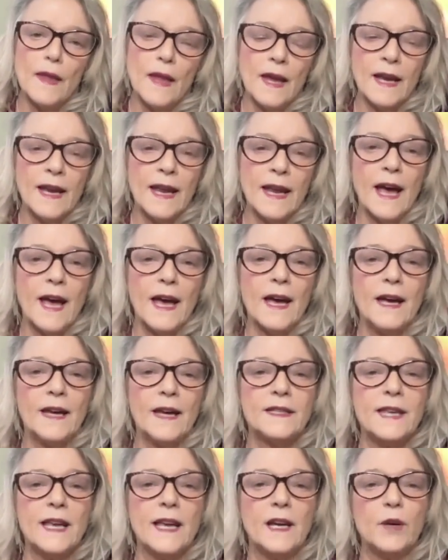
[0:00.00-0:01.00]
and
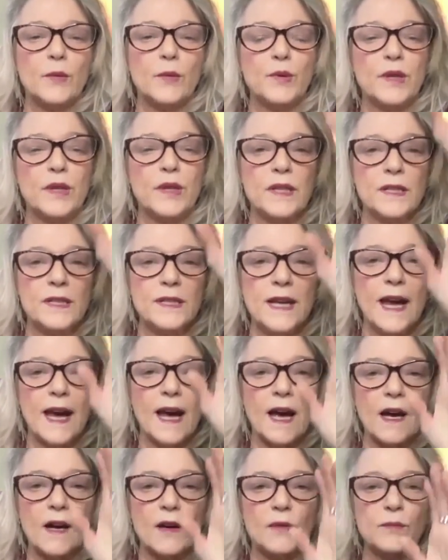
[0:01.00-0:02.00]
exhale, breathing
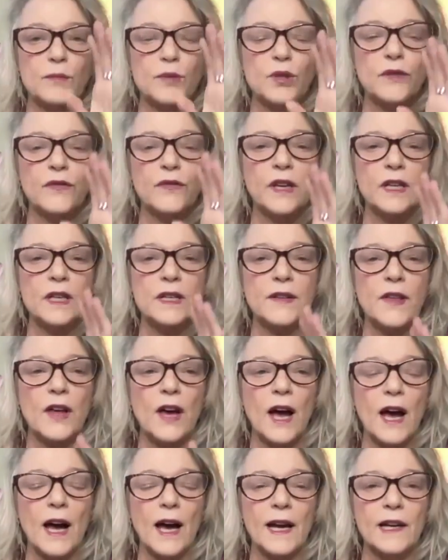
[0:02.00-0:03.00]
down, moving into the
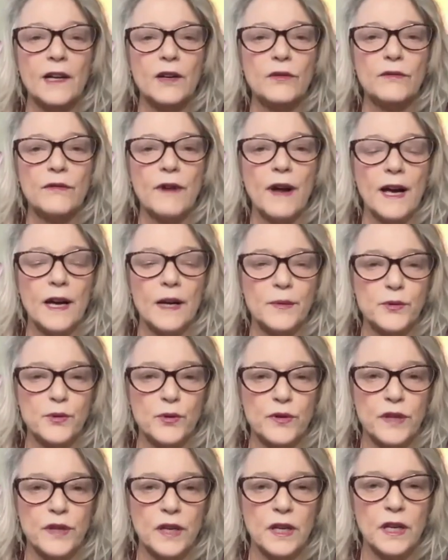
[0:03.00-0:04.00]
higher realms
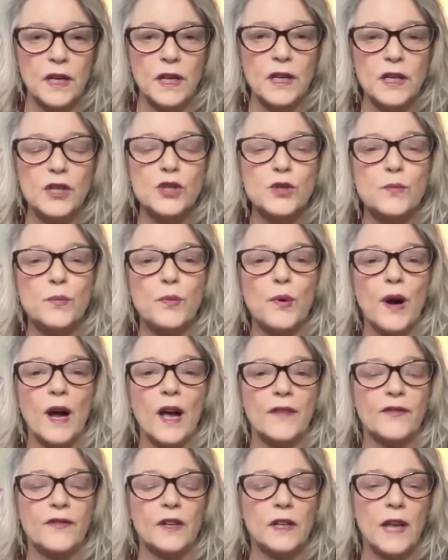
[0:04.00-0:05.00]
with each
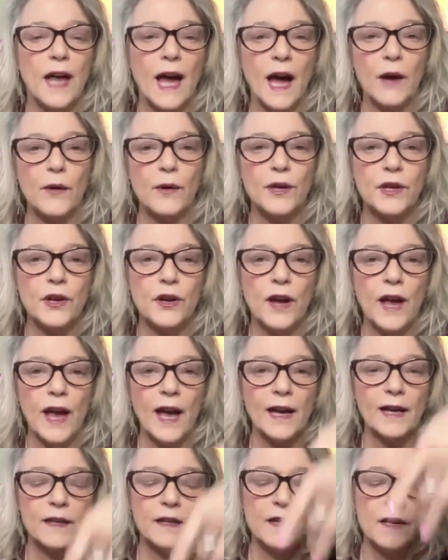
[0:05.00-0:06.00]
breath, allowing your
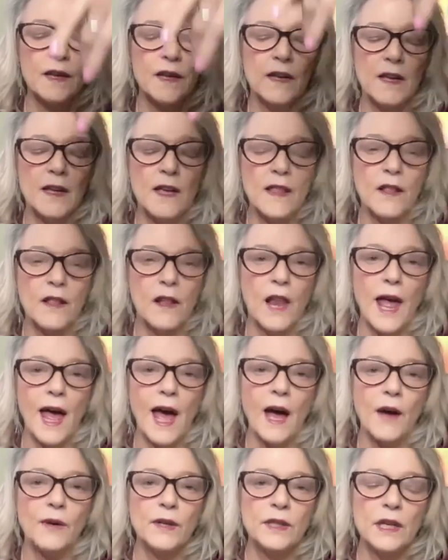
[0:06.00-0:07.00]
act
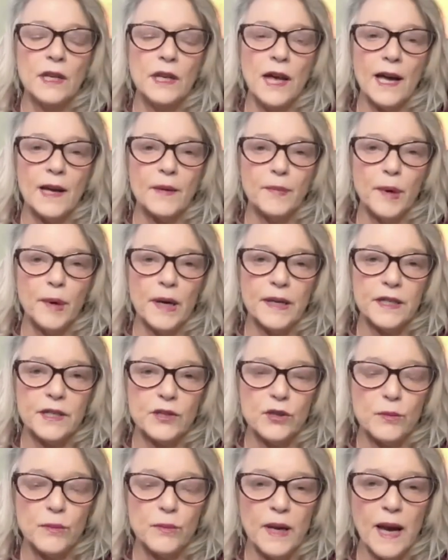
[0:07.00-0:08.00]
allowing the light body
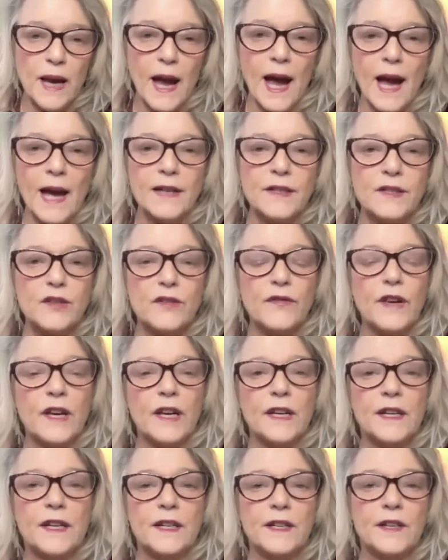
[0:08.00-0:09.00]
to be
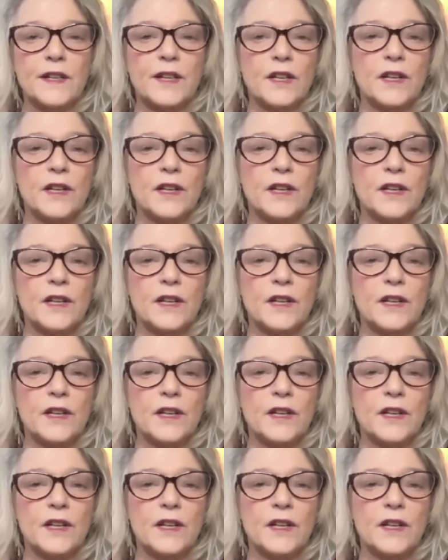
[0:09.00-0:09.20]
activated.